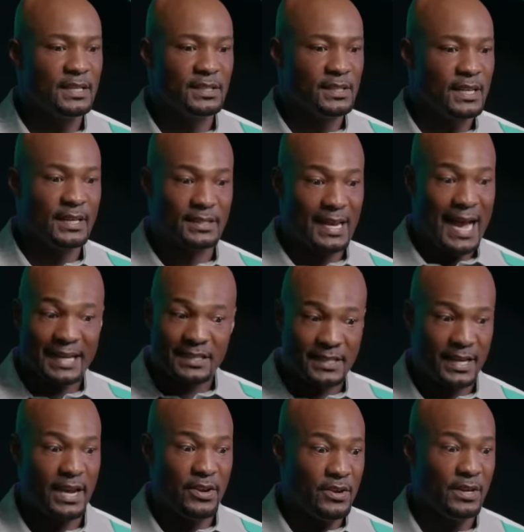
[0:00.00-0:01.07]
says, I
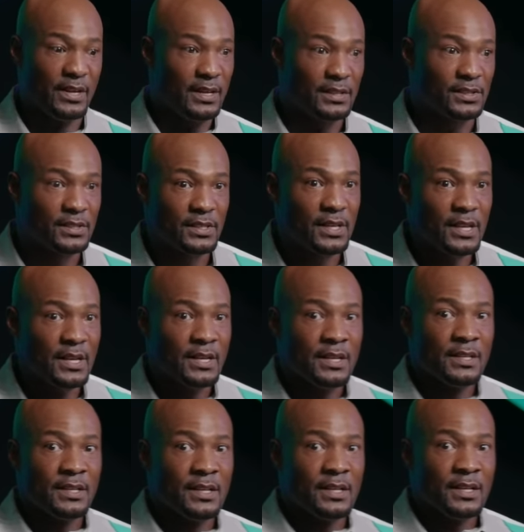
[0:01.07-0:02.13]
tell you this
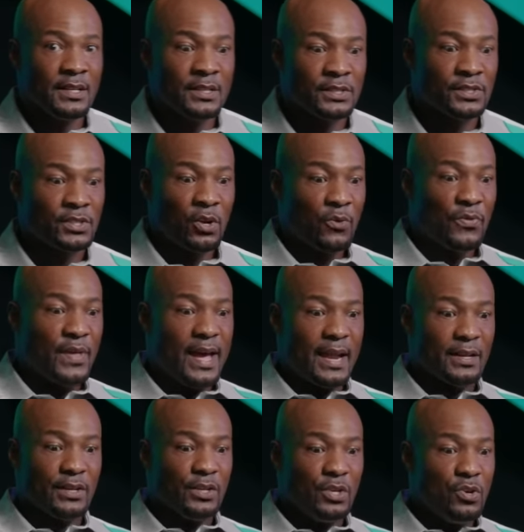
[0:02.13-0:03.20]
so
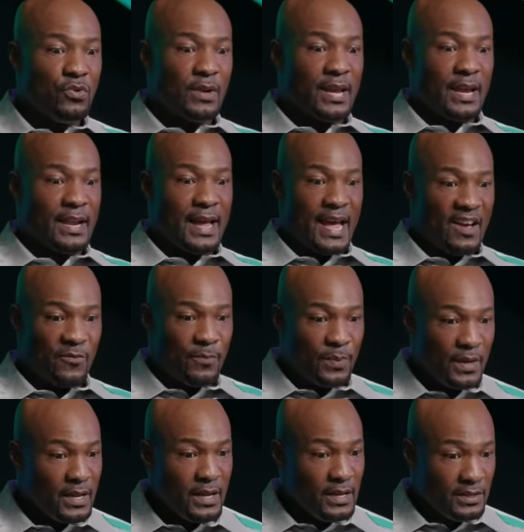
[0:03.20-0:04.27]
that you can have
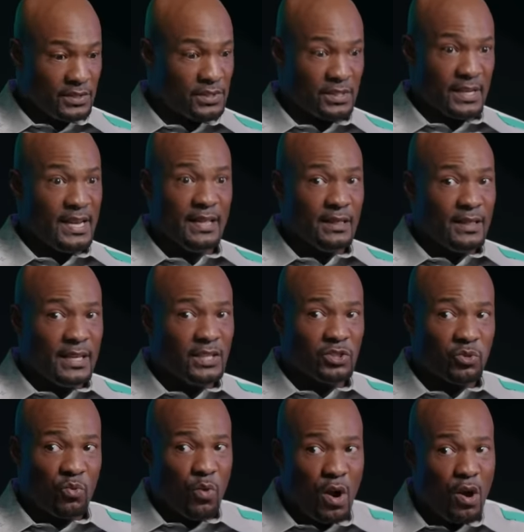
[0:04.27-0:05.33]
peace. In this
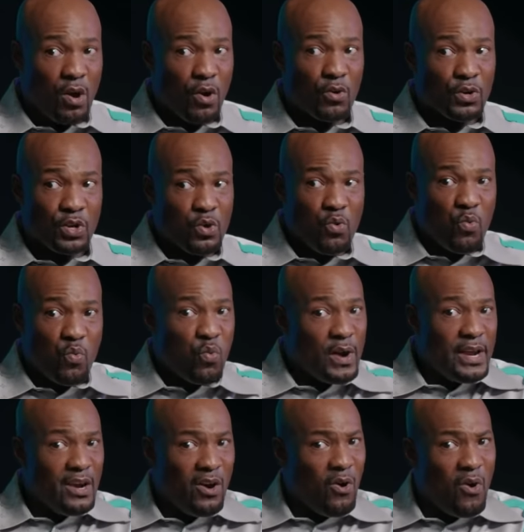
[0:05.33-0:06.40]
world, you
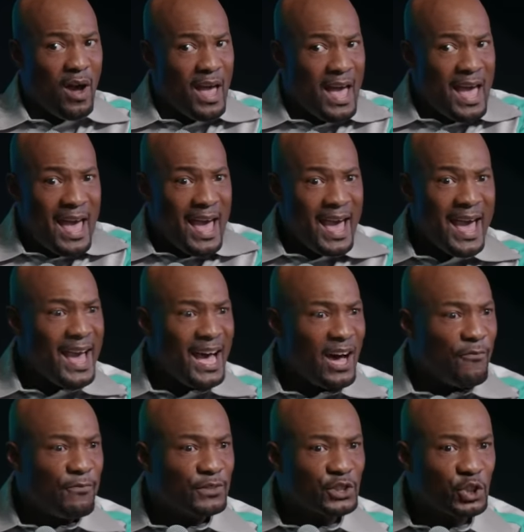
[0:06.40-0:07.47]
will
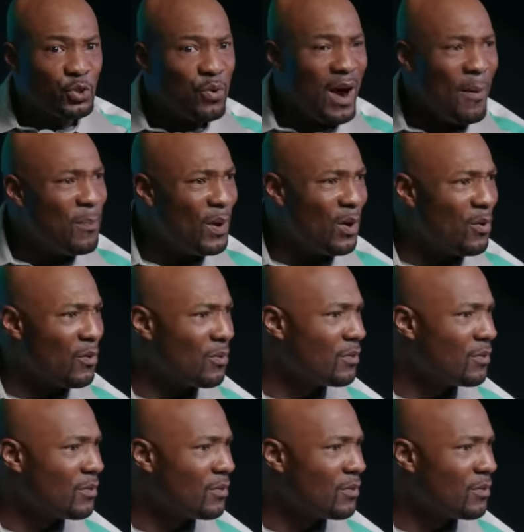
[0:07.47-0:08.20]
have trouble.